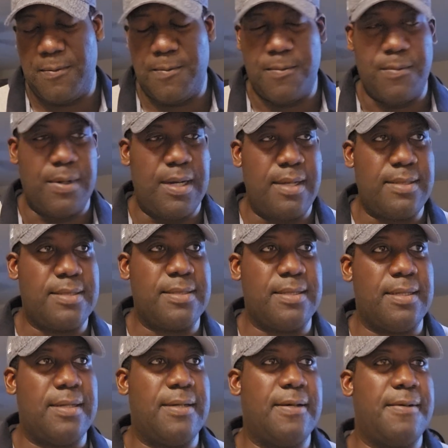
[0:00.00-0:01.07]
what
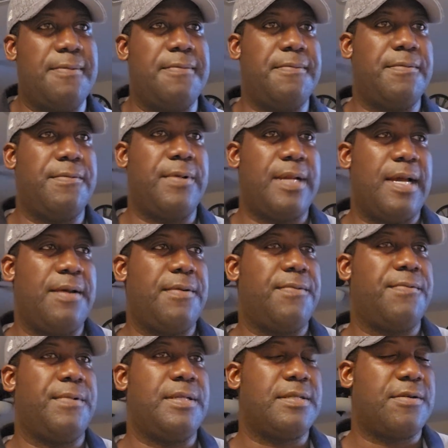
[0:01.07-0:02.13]
when I
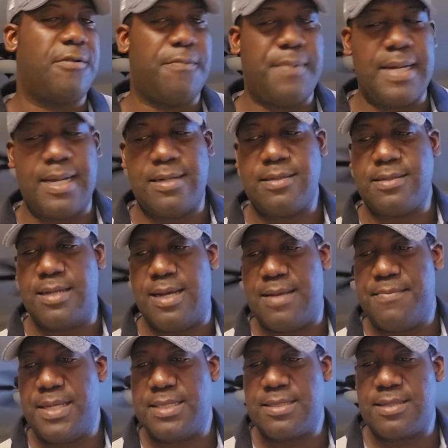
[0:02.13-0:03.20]
went to Copilot,
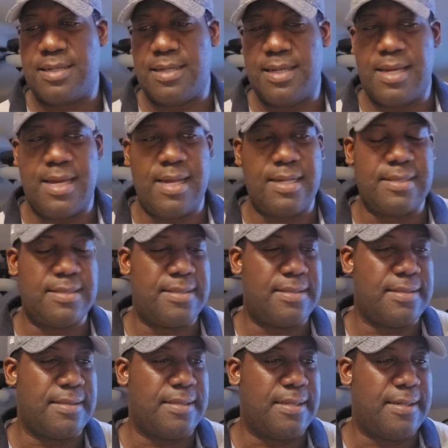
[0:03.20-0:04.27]
I basically asked